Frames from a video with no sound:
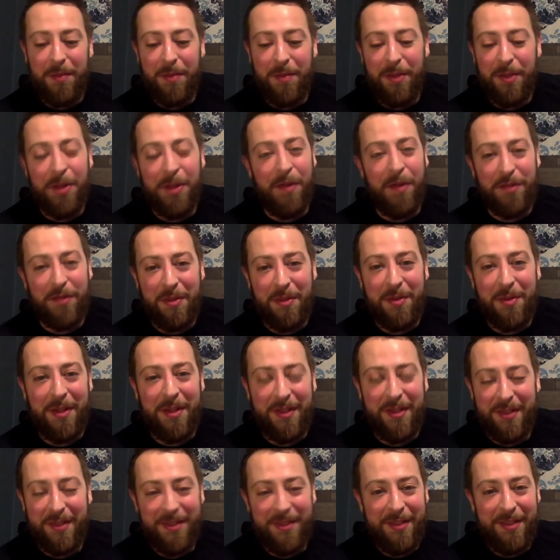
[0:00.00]
But no,
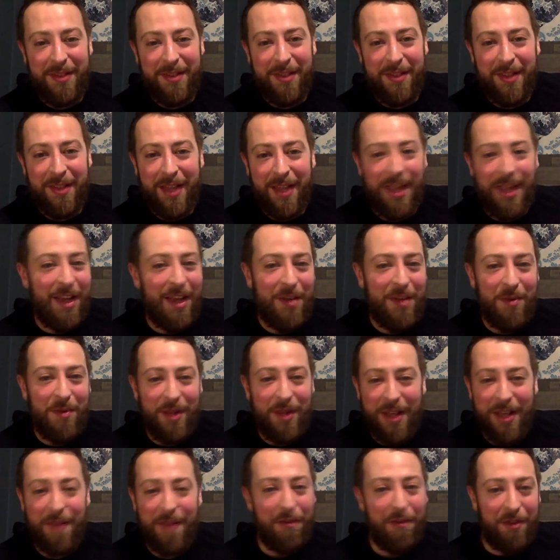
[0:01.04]

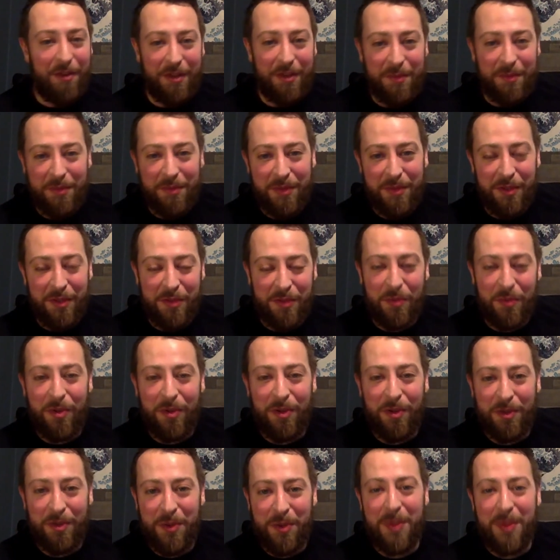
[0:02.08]
anyone ever in this
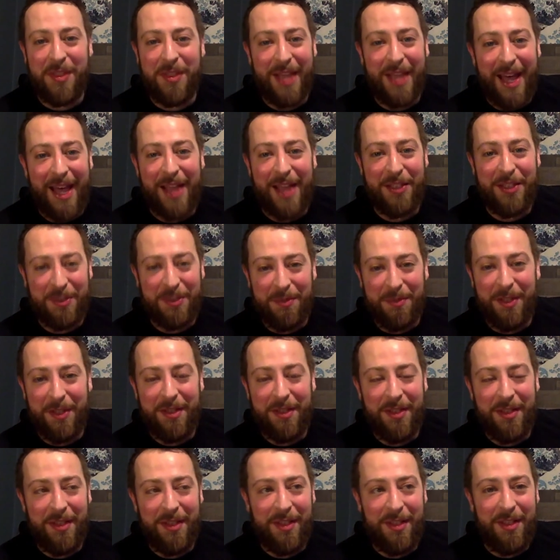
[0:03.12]
world who has asked me,